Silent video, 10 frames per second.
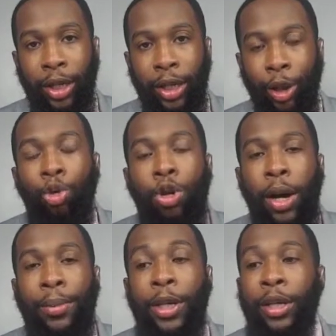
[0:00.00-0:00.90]
You
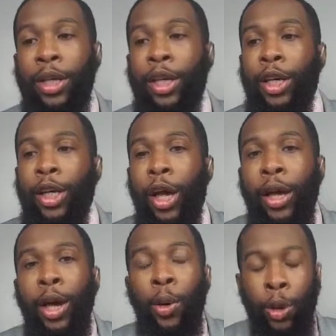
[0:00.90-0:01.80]
come to,
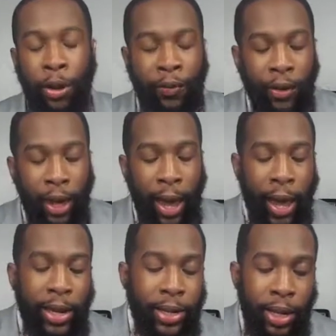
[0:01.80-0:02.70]
if
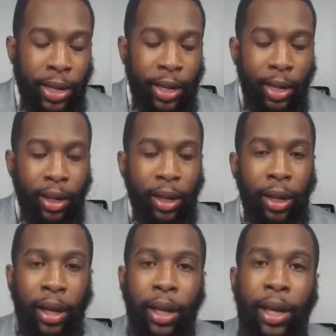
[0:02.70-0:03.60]
KD
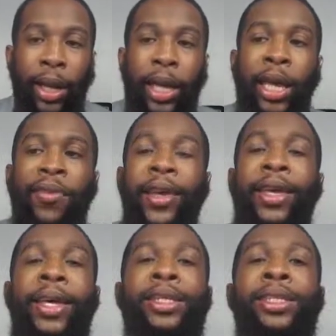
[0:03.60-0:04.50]

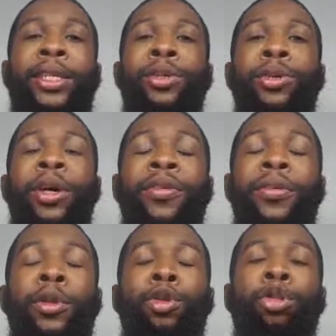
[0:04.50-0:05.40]
even gets the
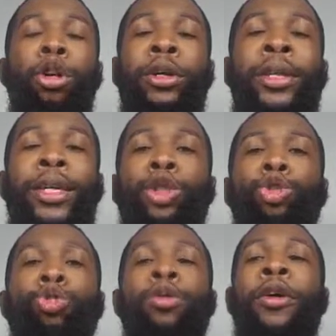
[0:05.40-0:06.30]
New York Knicks
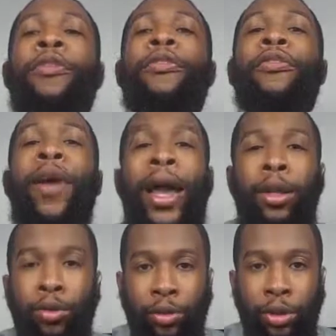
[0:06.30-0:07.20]
to the
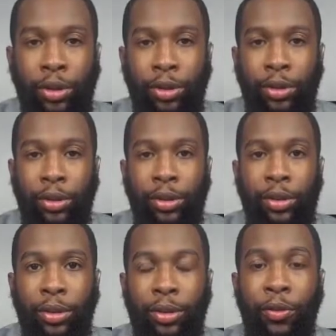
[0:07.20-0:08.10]
finals,
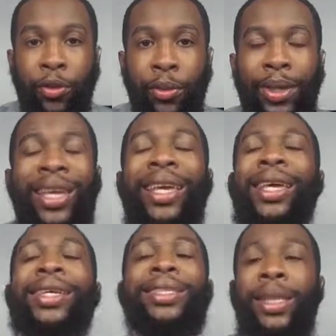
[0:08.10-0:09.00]
you feel me? The
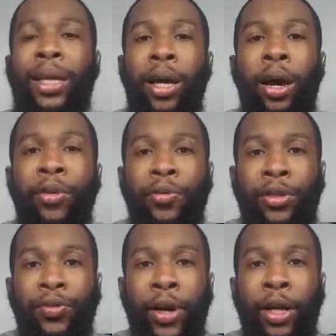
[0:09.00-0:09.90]
Eastern
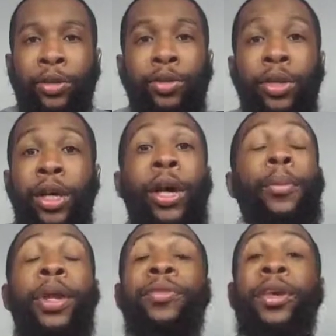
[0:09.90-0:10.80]
Conference Finals.
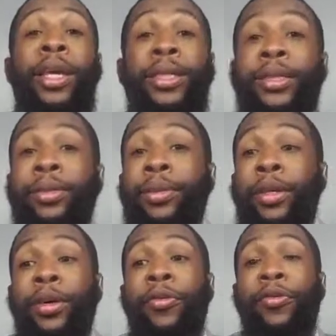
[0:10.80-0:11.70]
But if he gets them
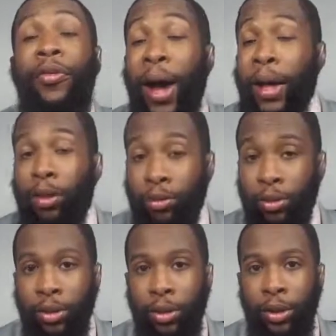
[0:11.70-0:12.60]
to the finals,